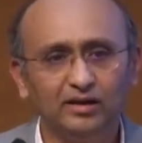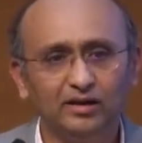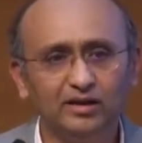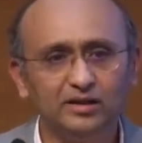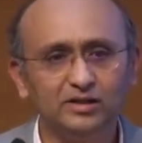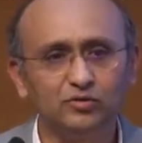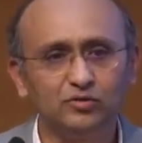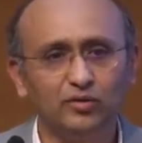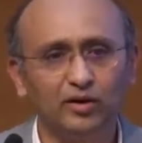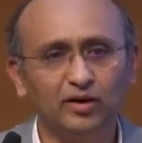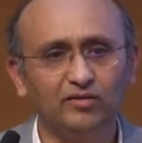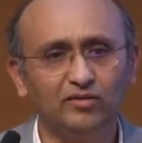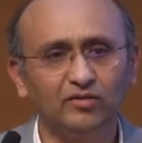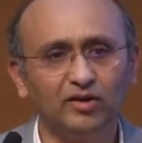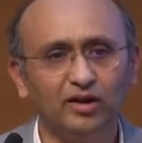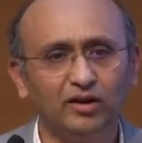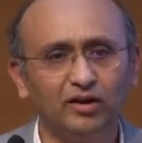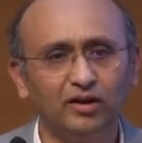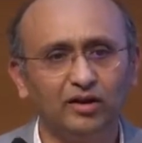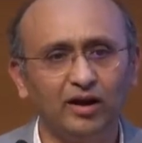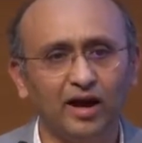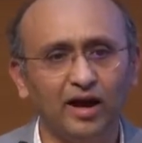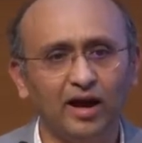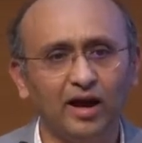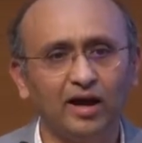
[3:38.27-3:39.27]
I think this is one of
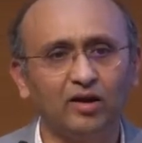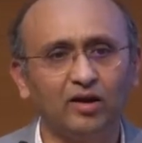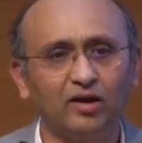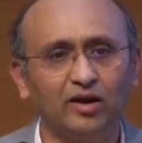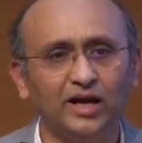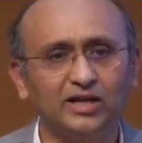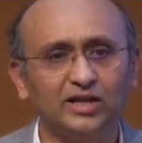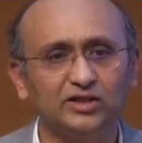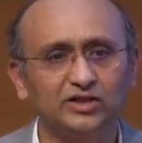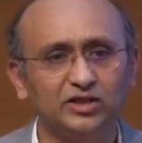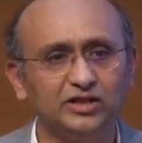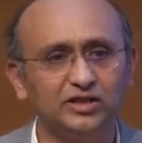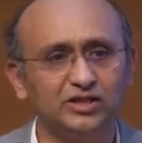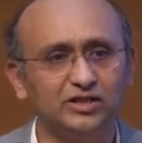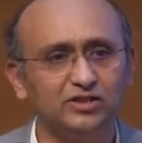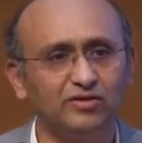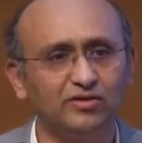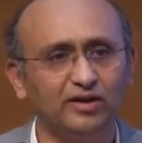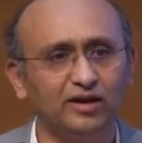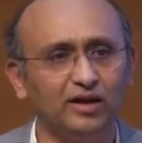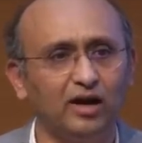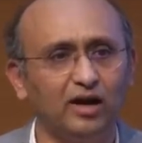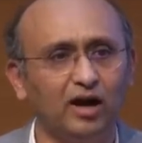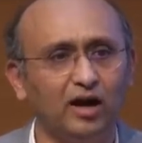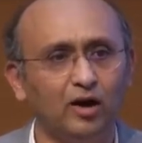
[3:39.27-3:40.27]
the rare
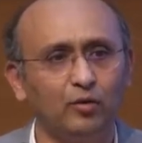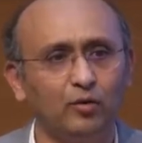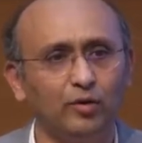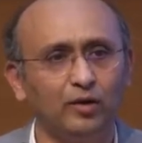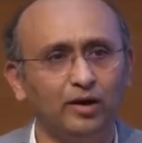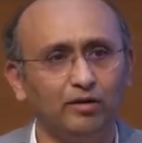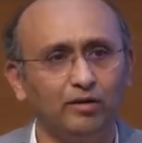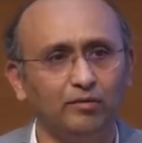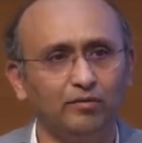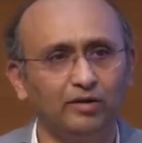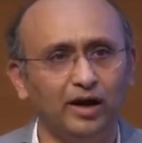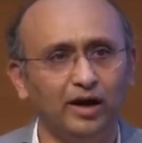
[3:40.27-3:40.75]
occasions when now